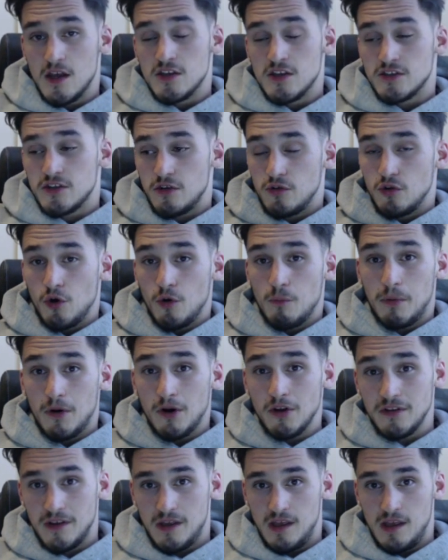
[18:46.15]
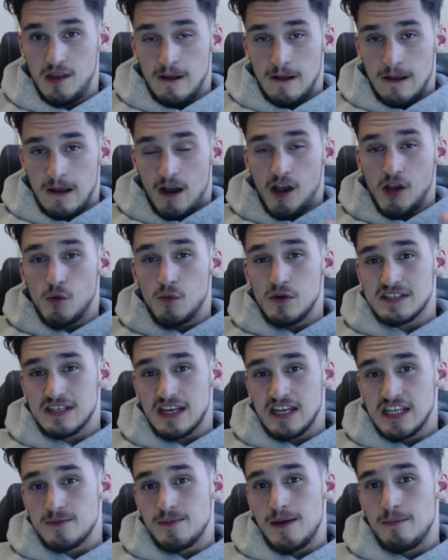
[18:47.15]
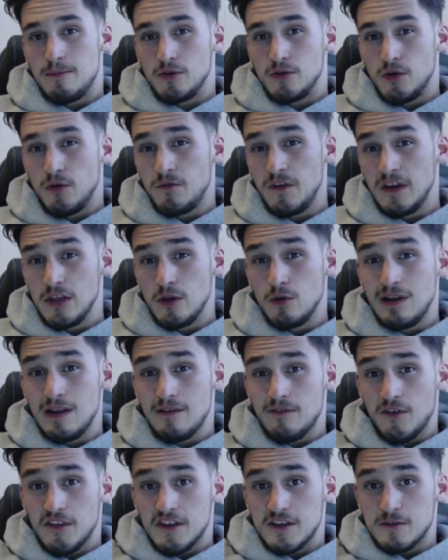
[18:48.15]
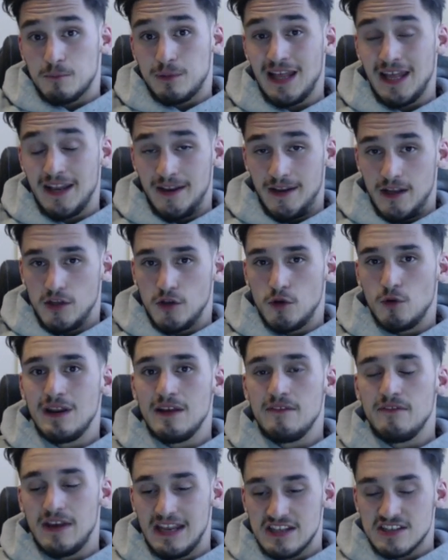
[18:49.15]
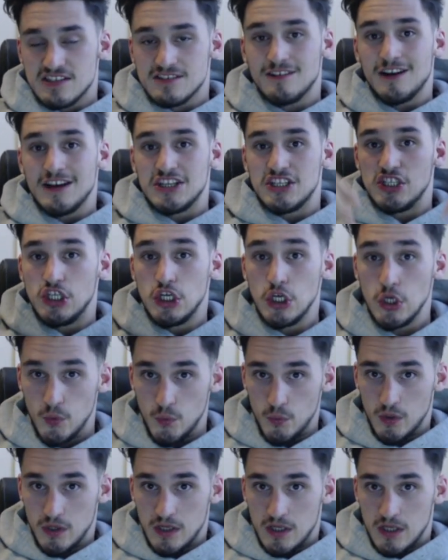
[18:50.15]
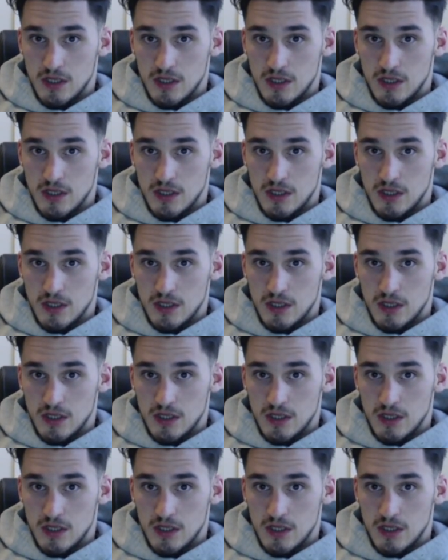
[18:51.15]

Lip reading: So your body, I always say to people, you think you live on this planet, you live inside you.